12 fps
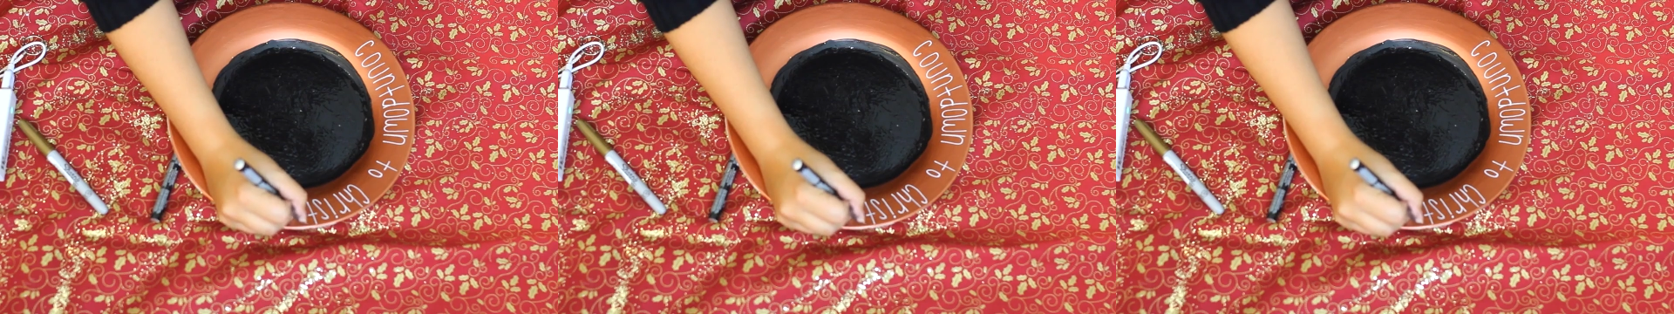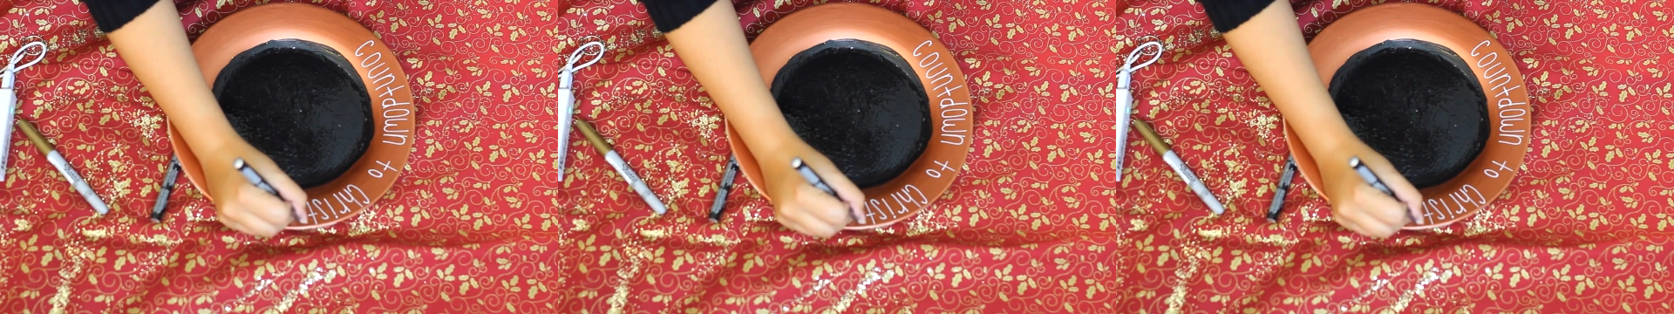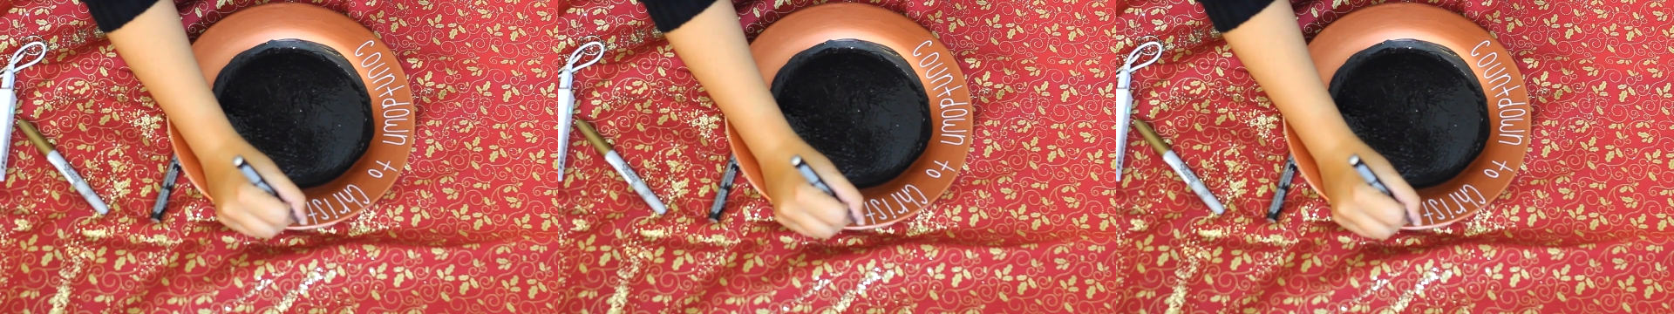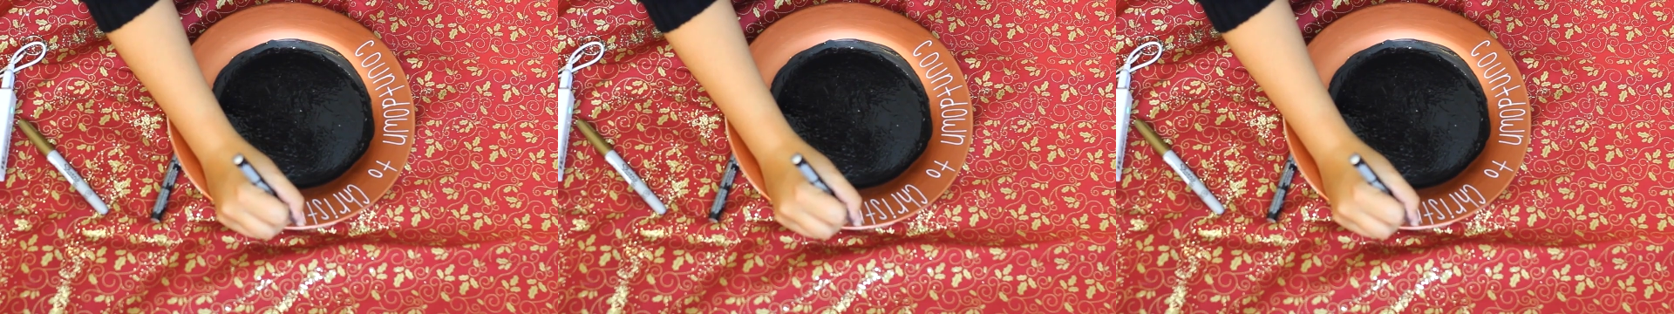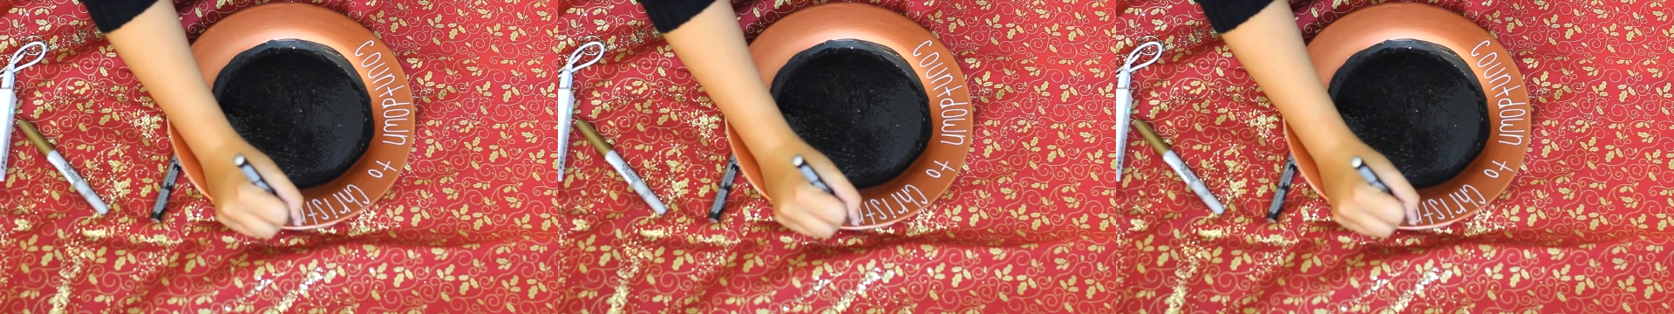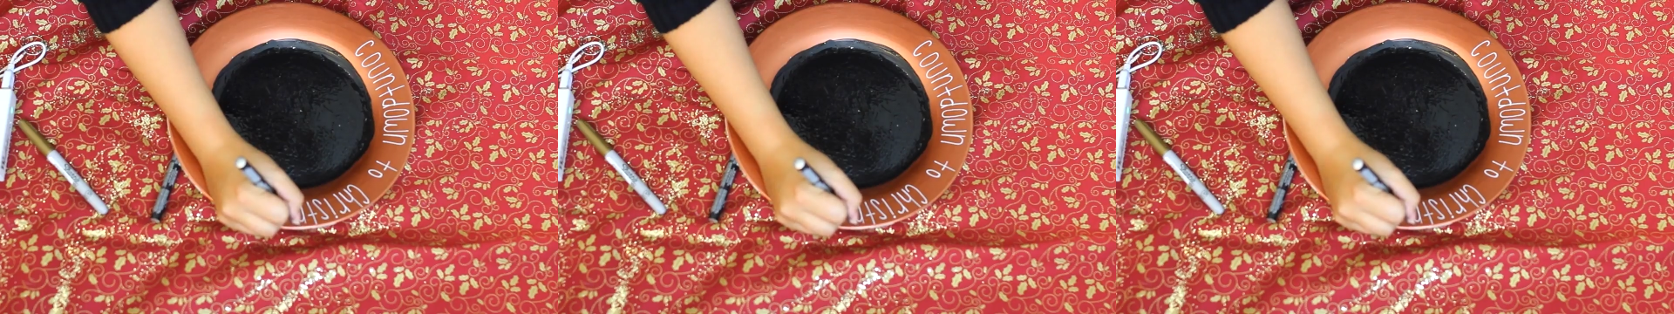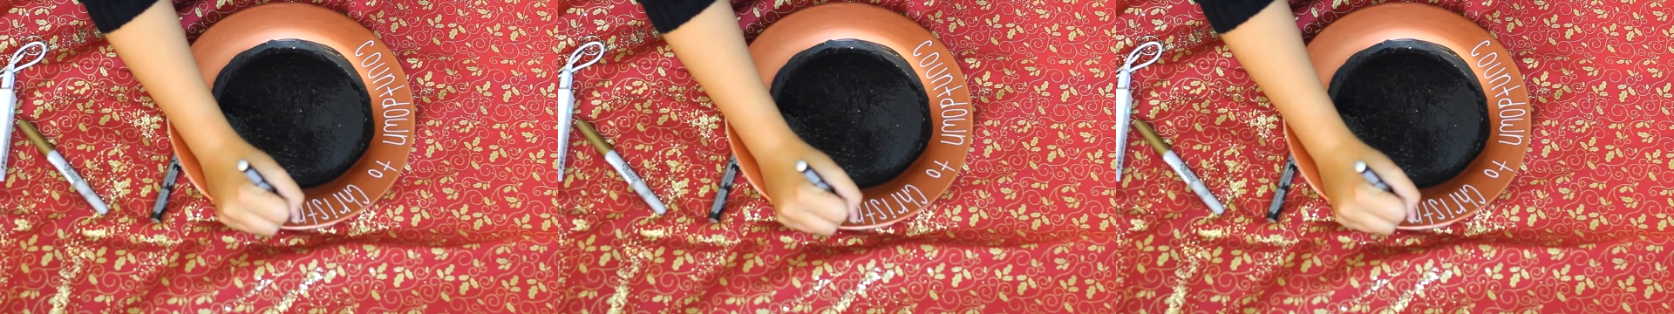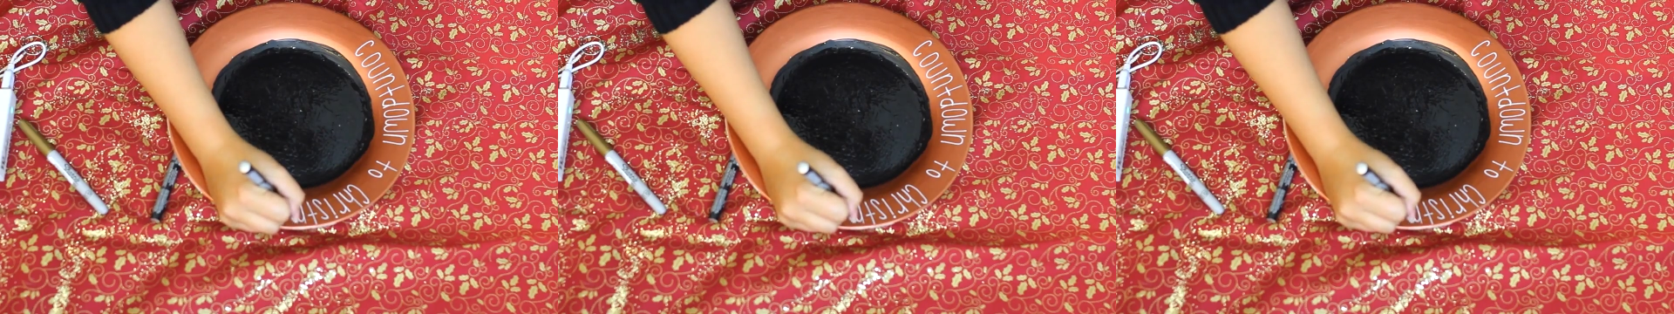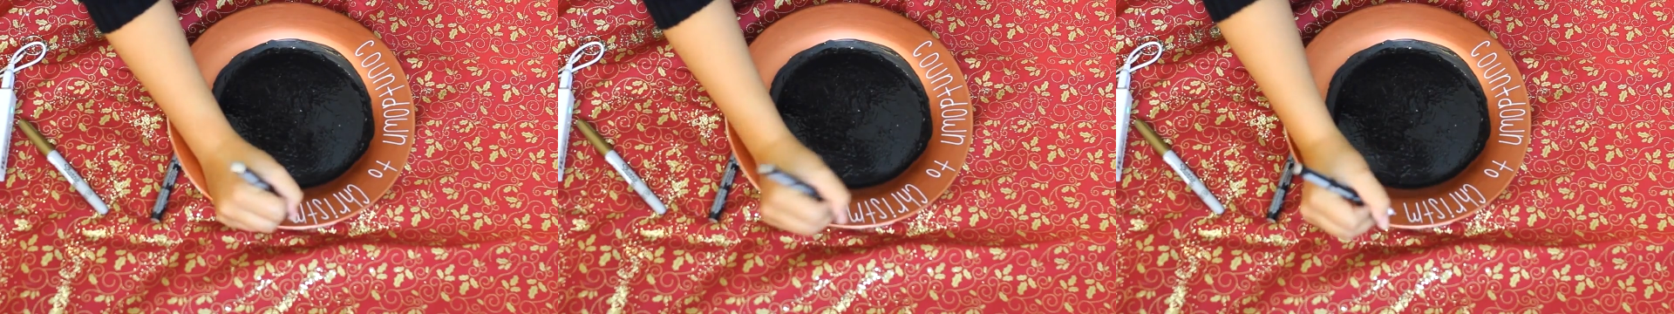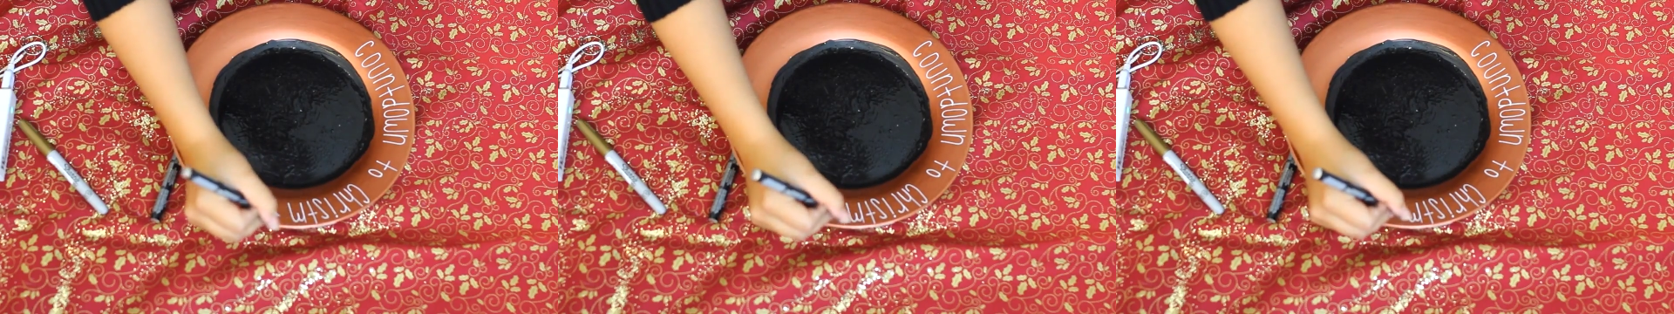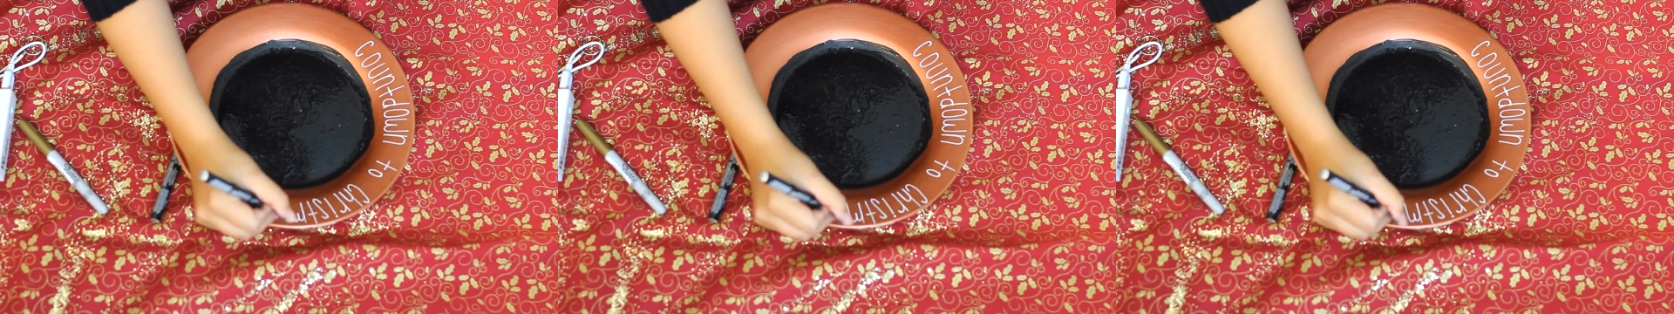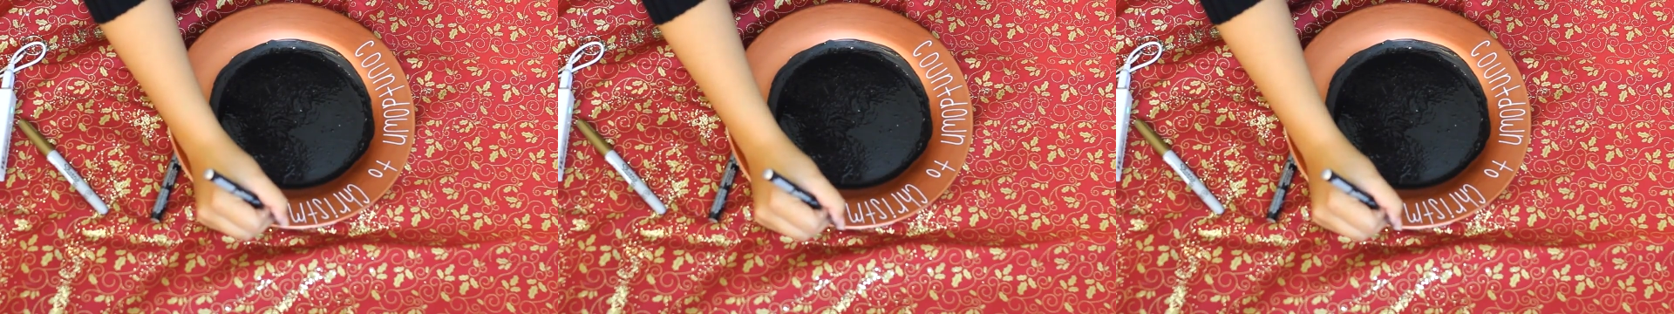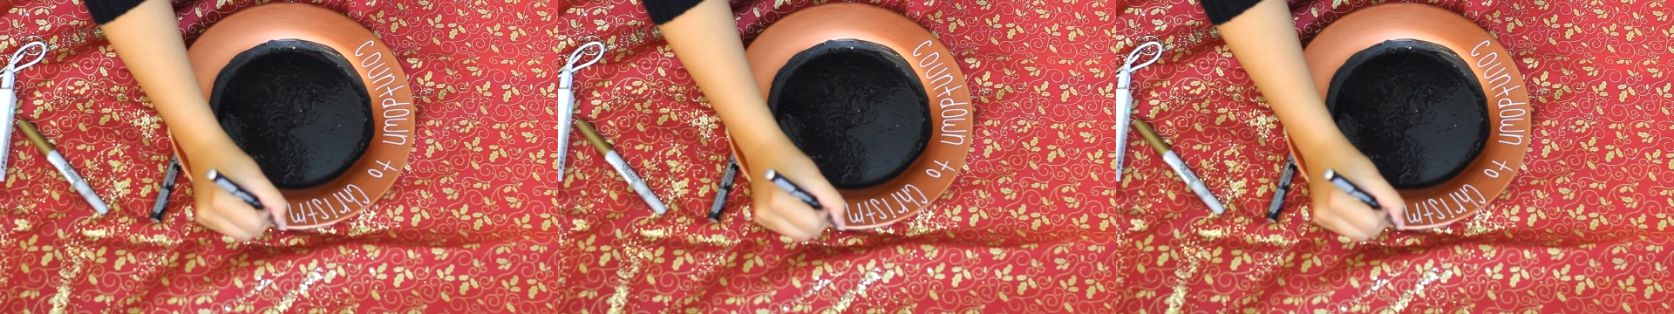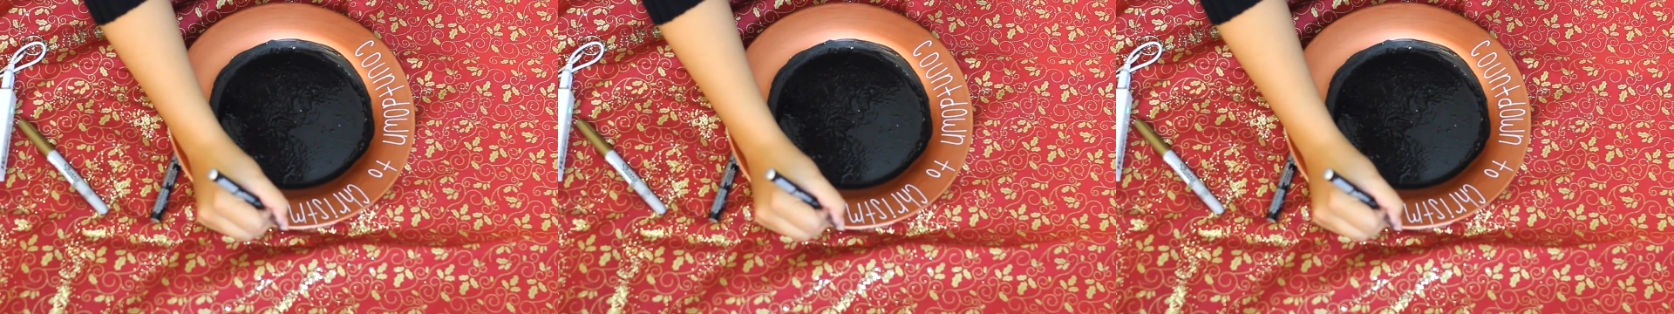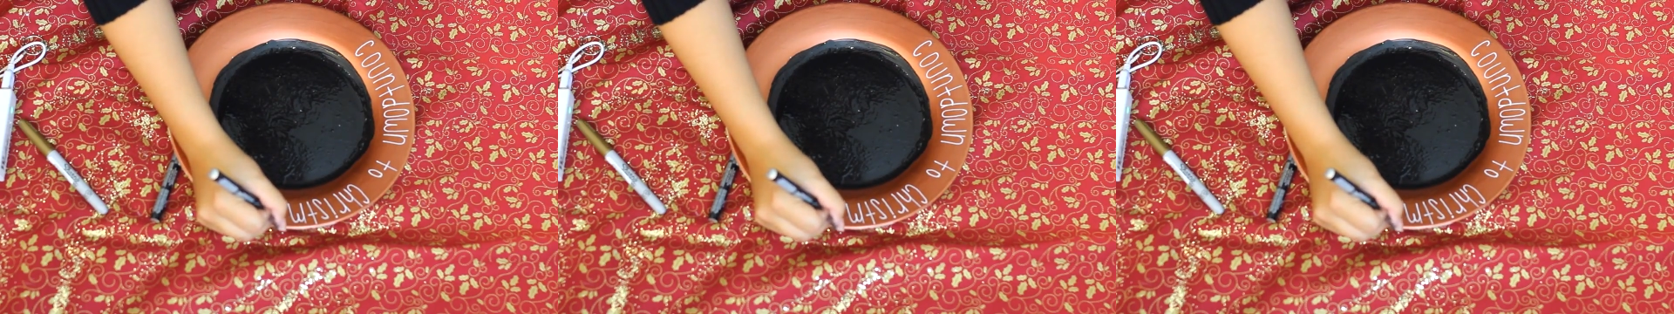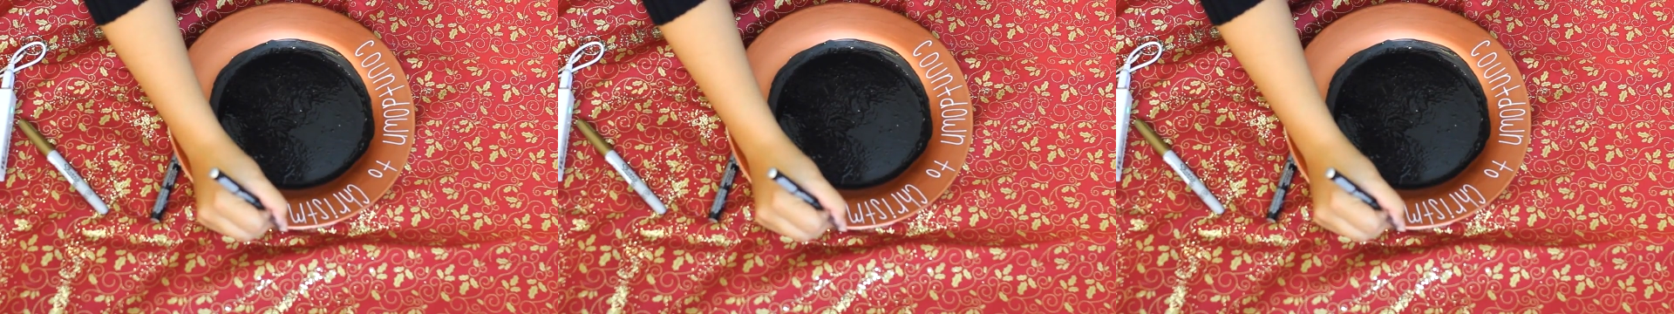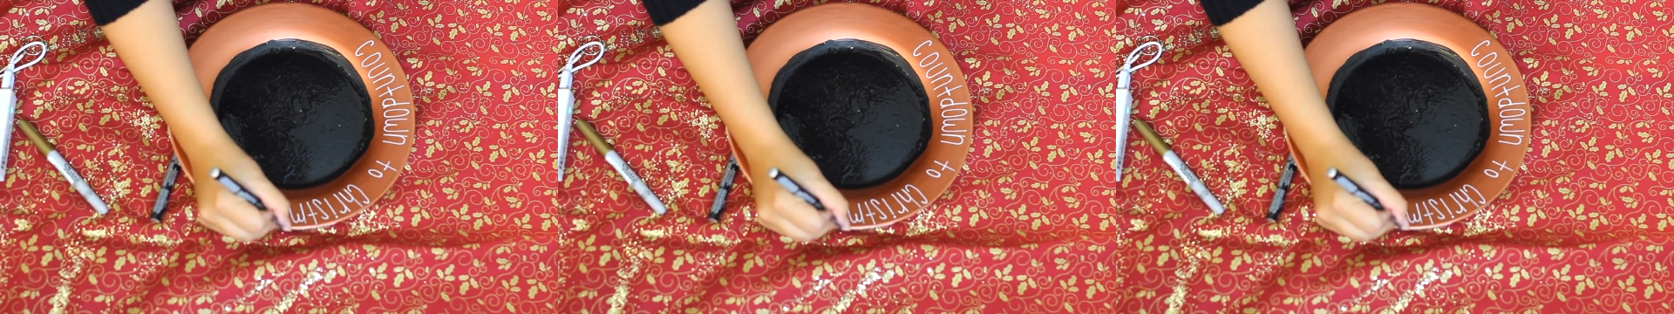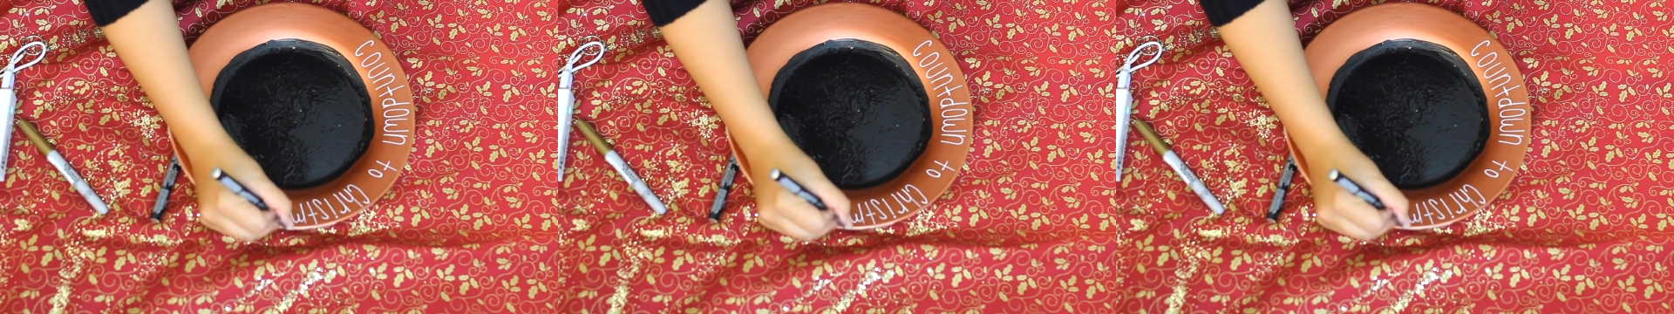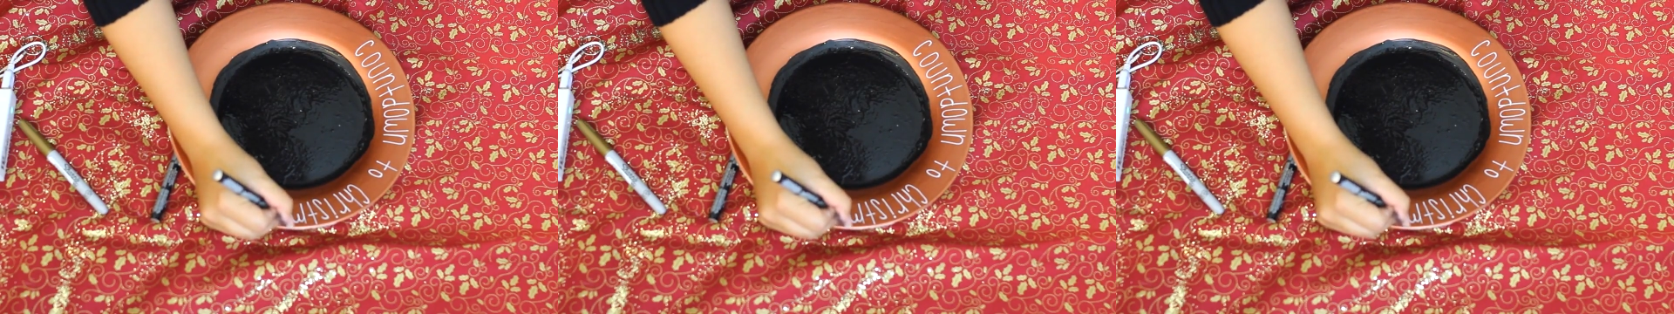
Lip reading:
Nobody's mouth can be seen.